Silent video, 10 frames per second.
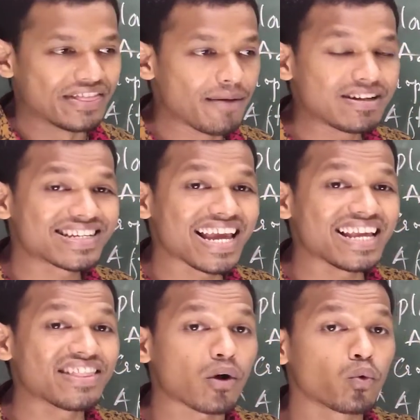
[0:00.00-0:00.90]
They will stay
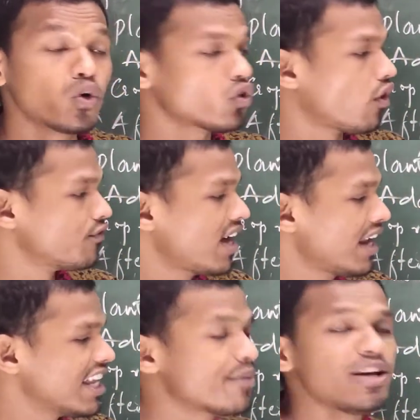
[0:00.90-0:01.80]
in the root of the
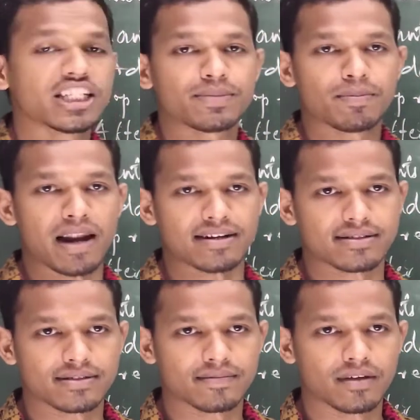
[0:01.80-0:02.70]
leguminous
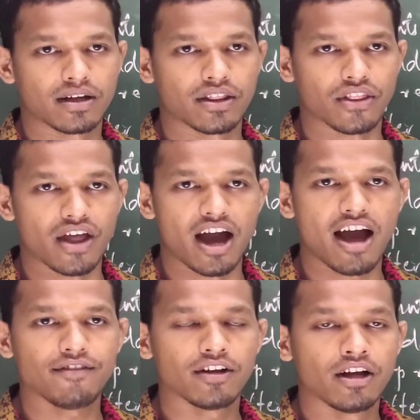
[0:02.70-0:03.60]
plants.
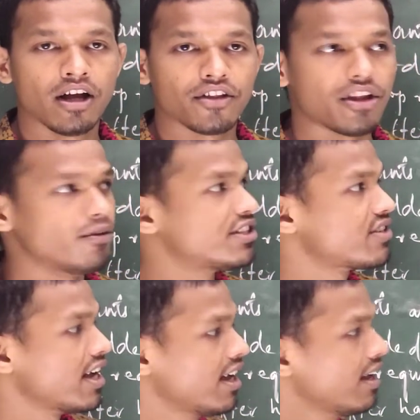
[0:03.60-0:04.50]
They will
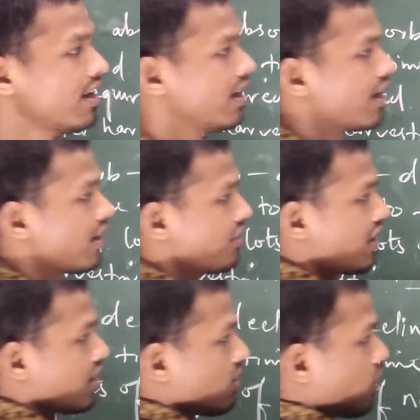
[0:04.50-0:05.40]
stay in
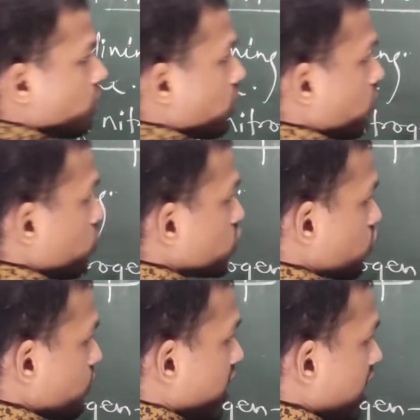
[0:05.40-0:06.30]
the roots
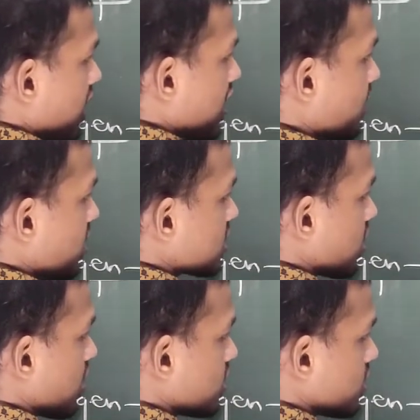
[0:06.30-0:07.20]
of the leguminous.
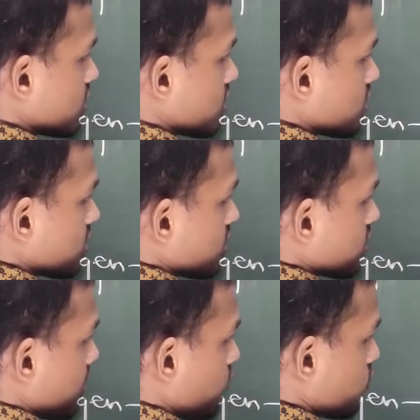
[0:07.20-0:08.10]

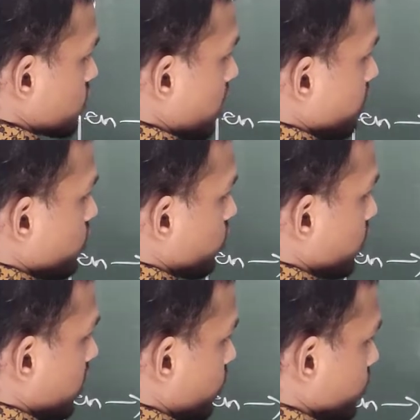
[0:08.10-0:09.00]
Suppose we will draw
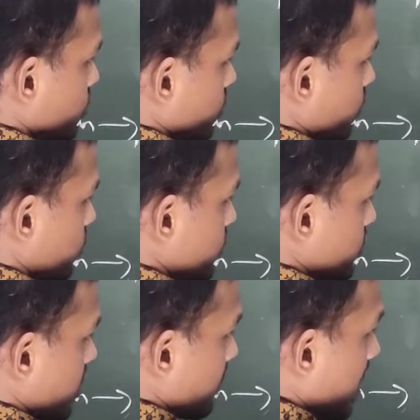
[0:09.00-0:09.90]
a root
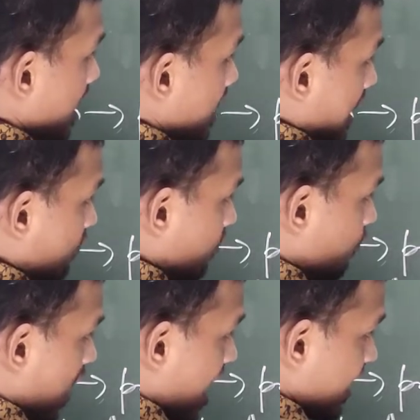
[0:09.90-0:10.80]
system. You will
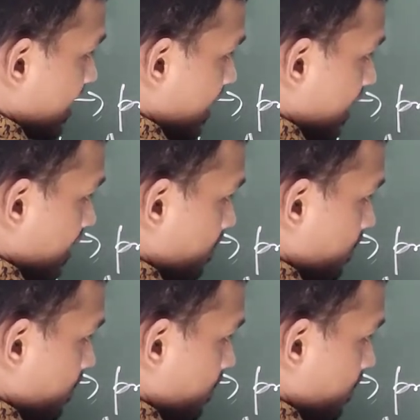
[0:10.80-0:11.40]
find